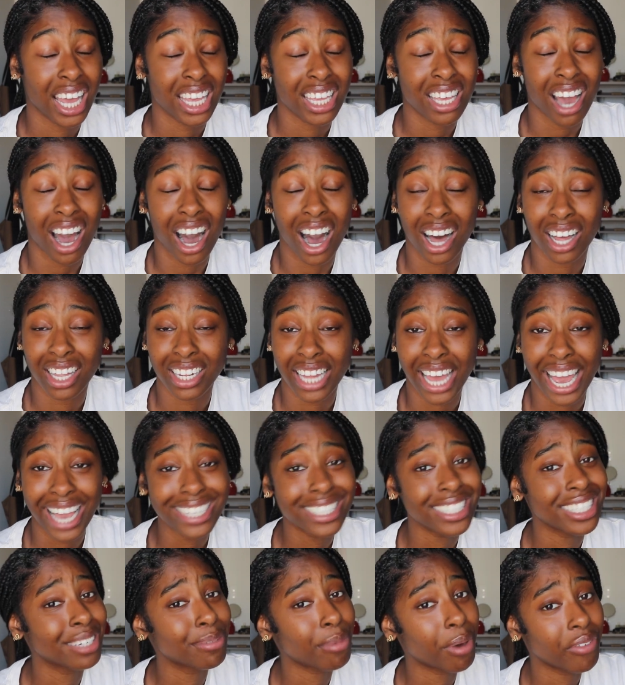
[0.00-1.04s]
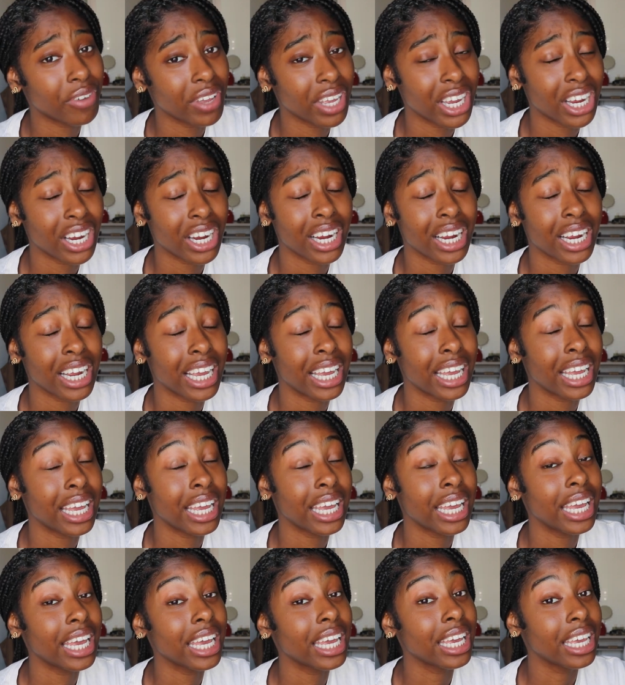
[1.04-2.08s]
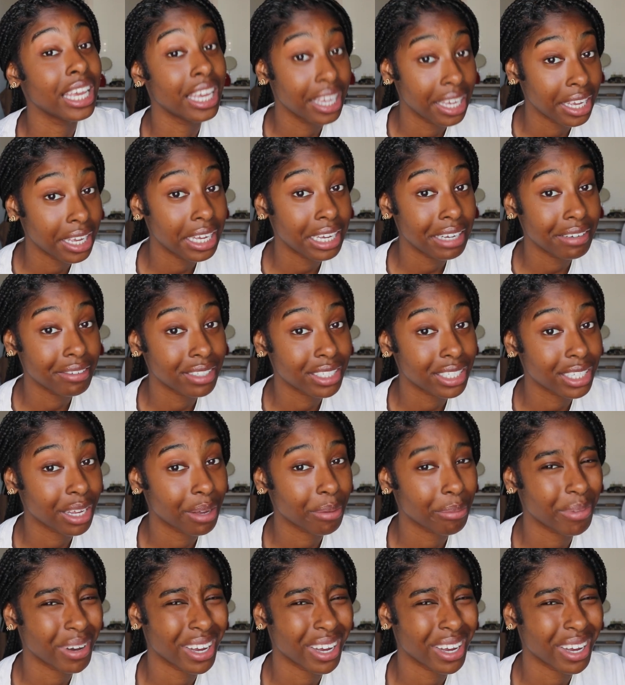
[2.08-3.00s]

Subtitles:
Y'all, the H&M over here, it gives,